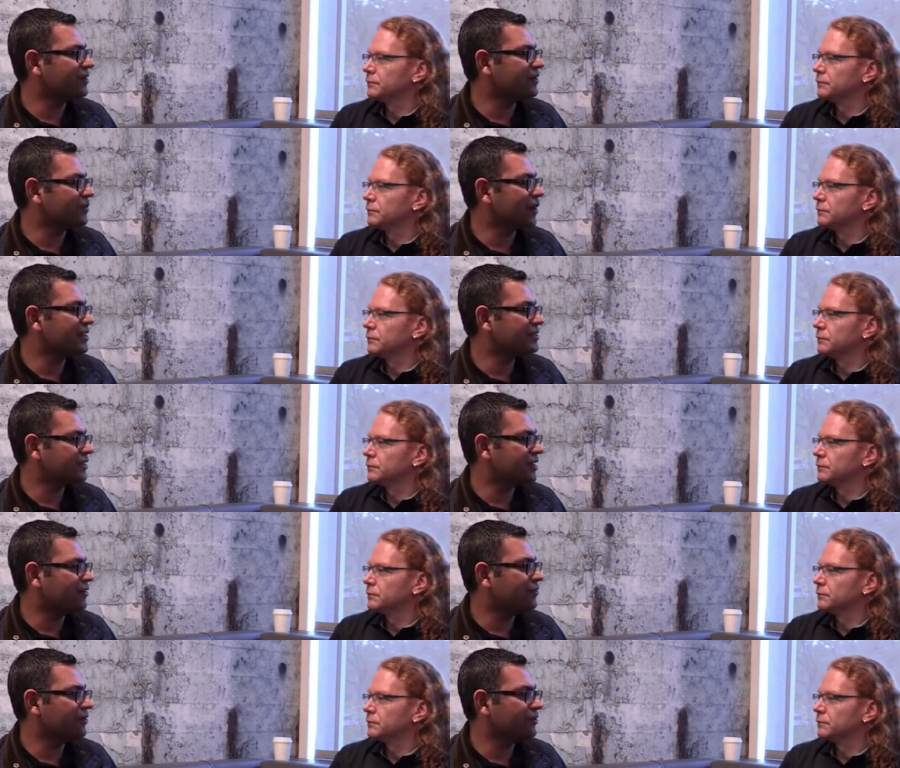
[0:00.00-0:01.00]
Speaker 1: to invest and
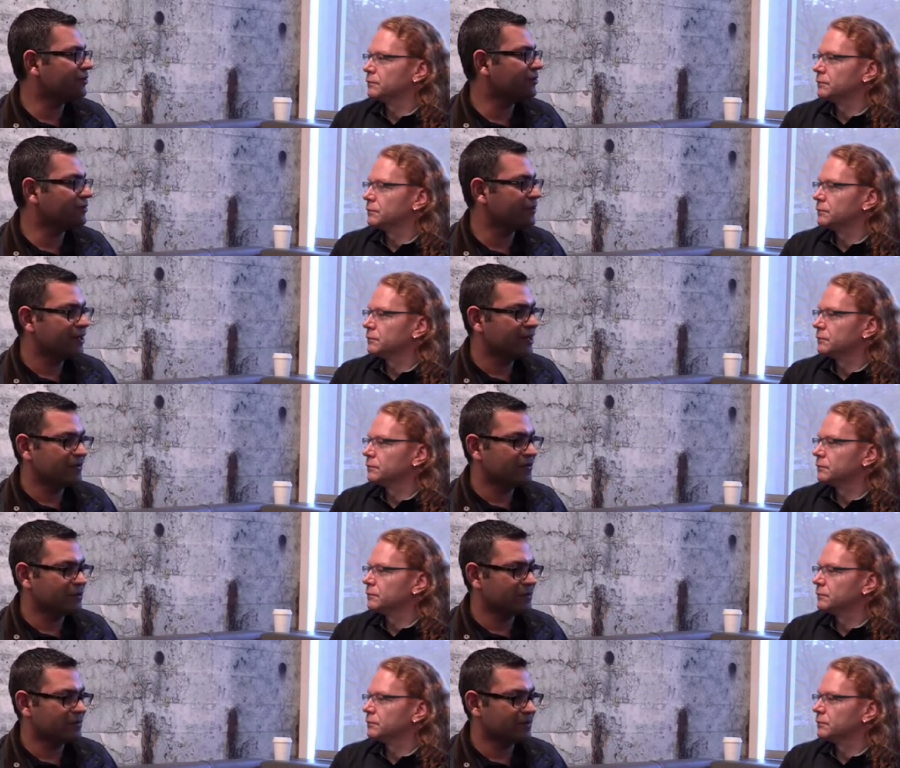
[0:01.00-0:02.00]
how do you you
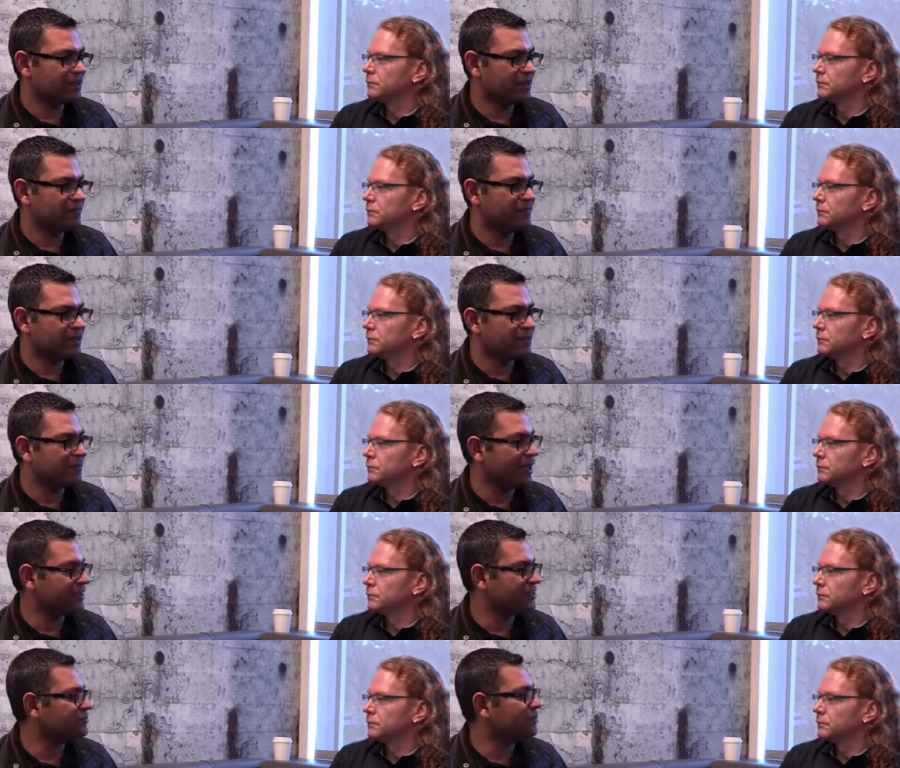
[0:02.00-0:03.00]
know, give the
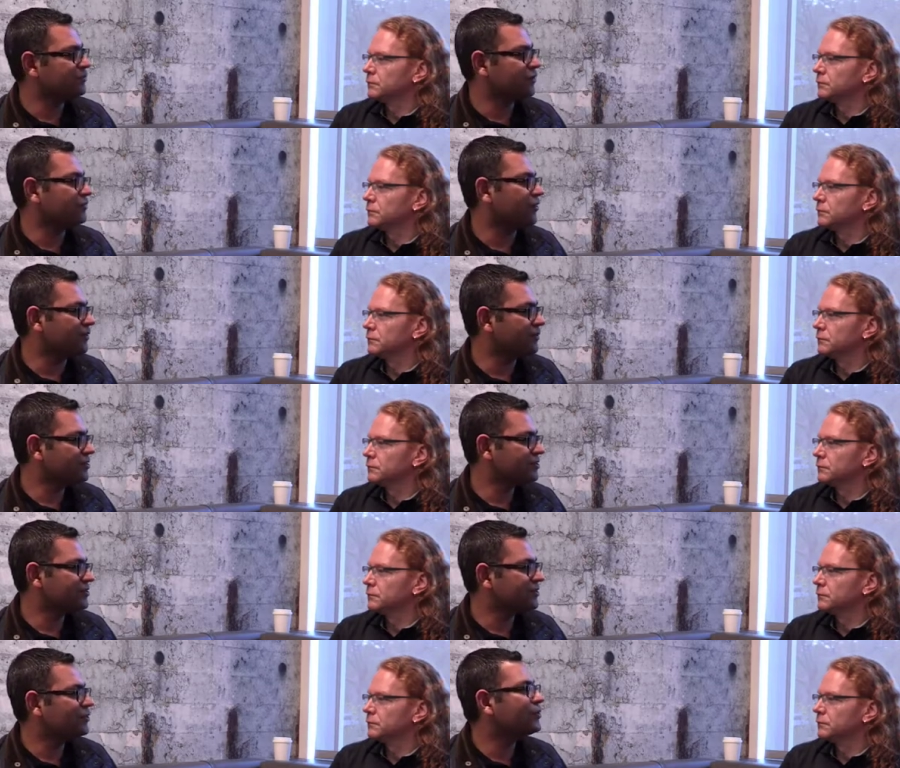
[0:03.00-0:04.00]
maximum
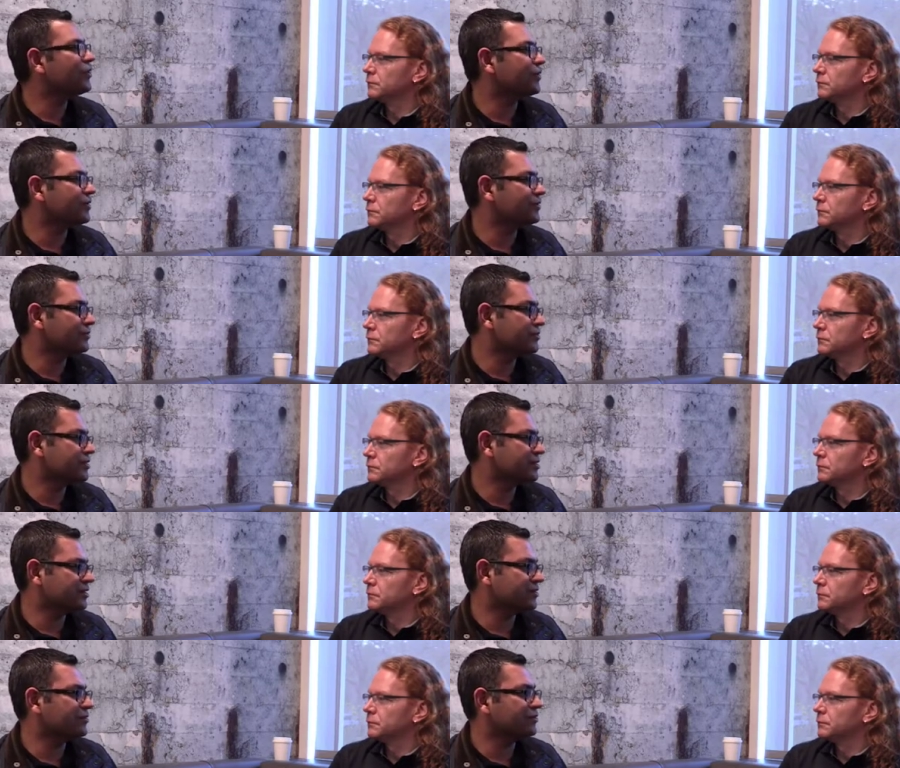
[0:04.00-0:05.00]
performance to your users
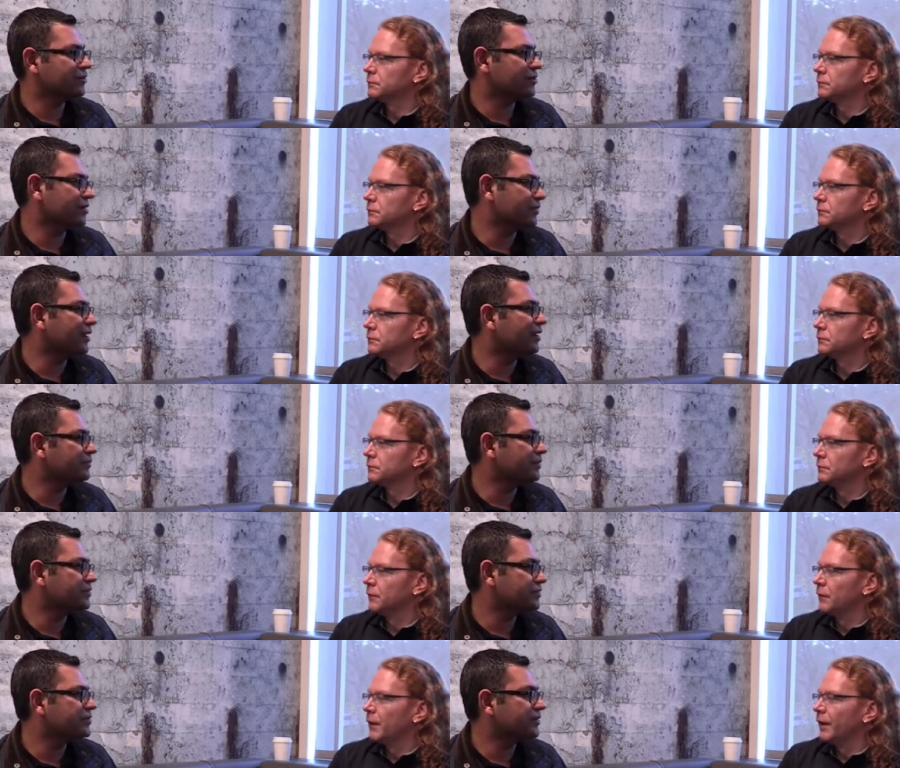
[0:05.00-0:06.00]
and your, to your
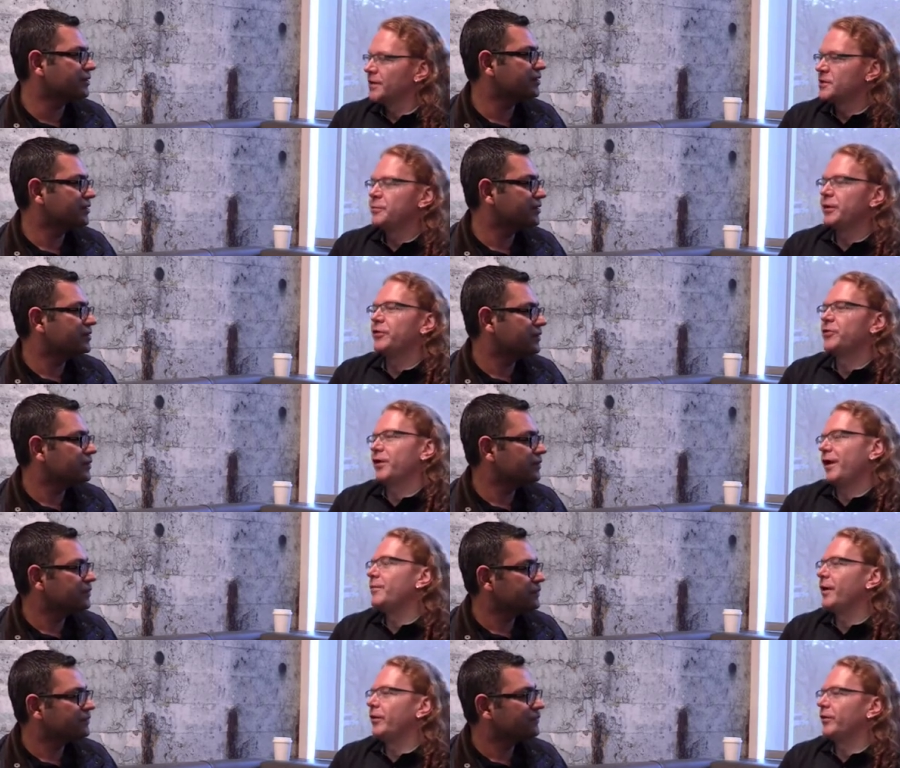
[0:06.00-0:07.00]
developers.
Speaker 2: That's the big
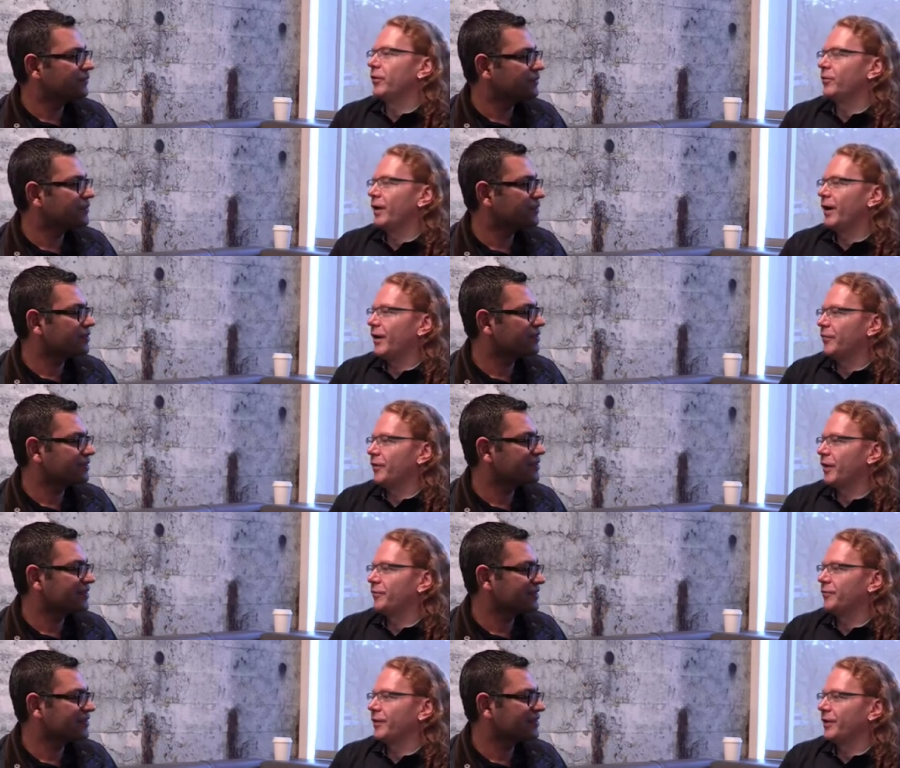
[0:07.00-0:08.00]
stalemate that we have,
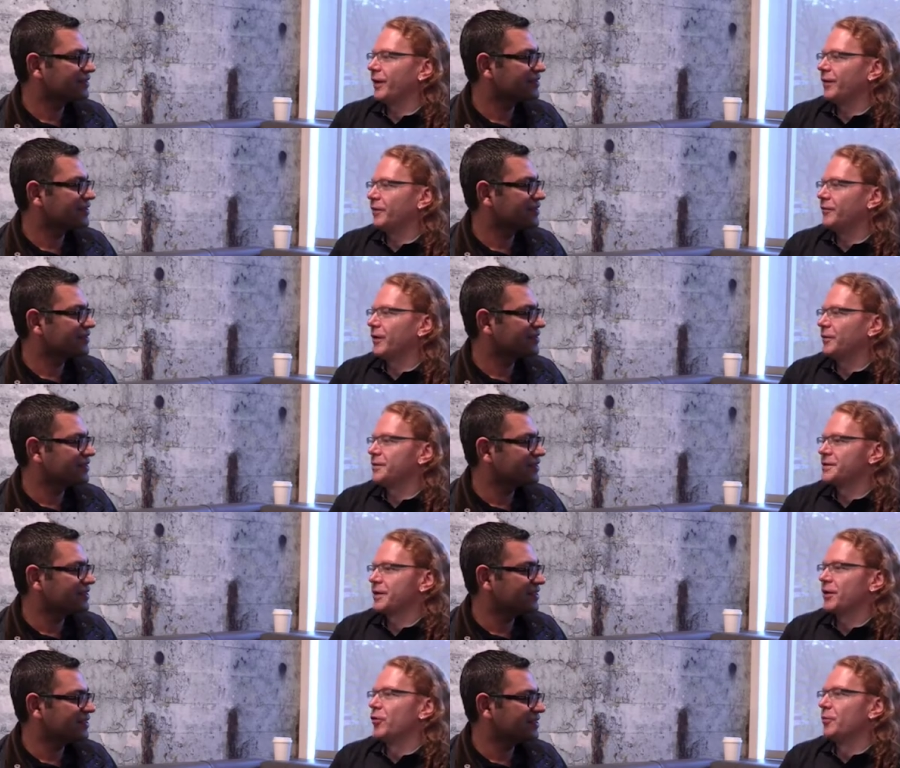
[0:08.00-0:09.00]
haven't we? Like developers
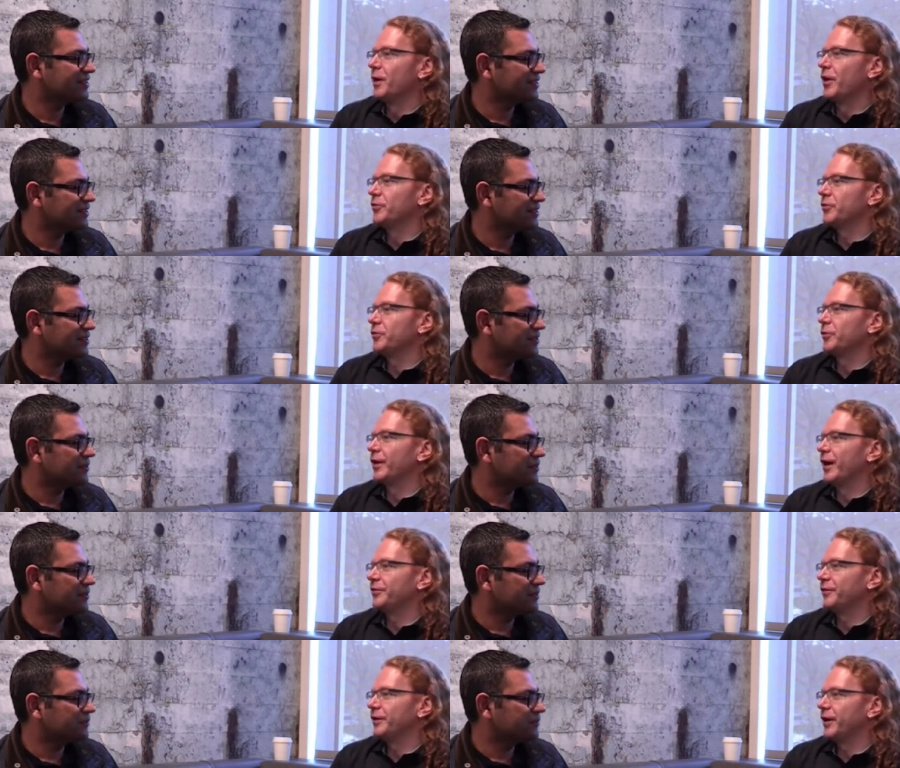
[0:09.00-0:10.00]
saying, oh, browsers don't
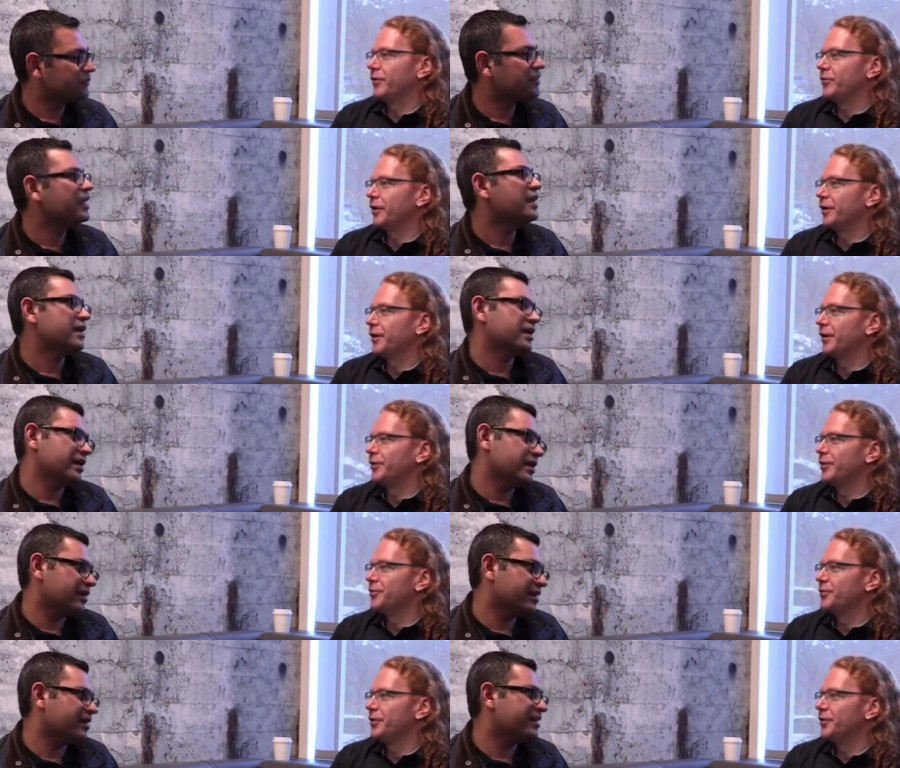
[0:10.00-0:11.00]
have that yet, so I can't
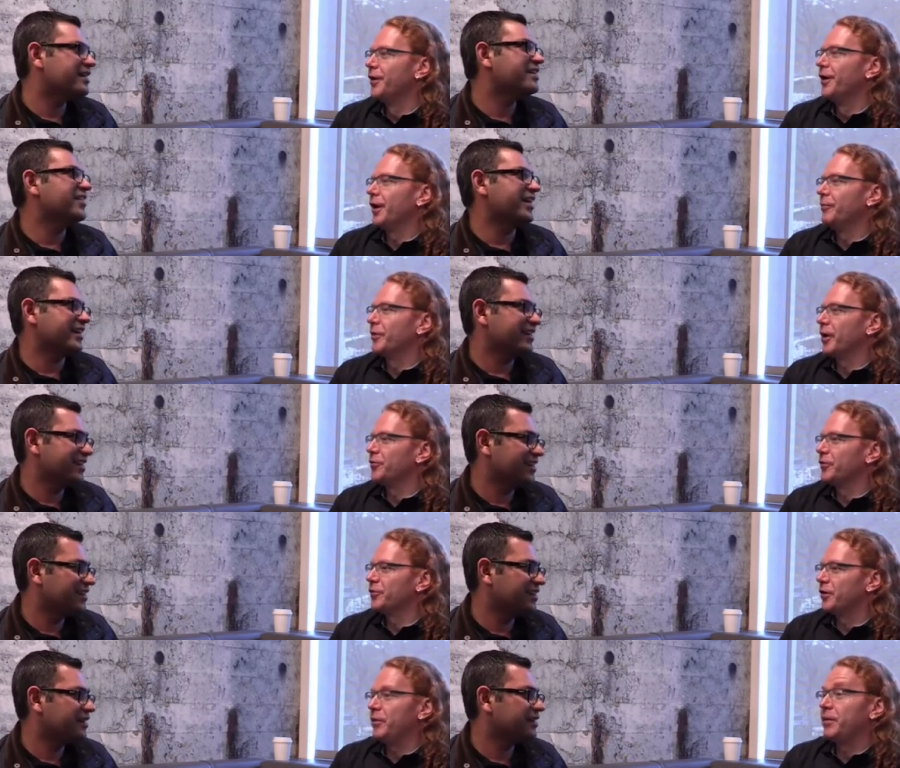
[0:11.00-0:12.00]
use it. Correct. And browsers say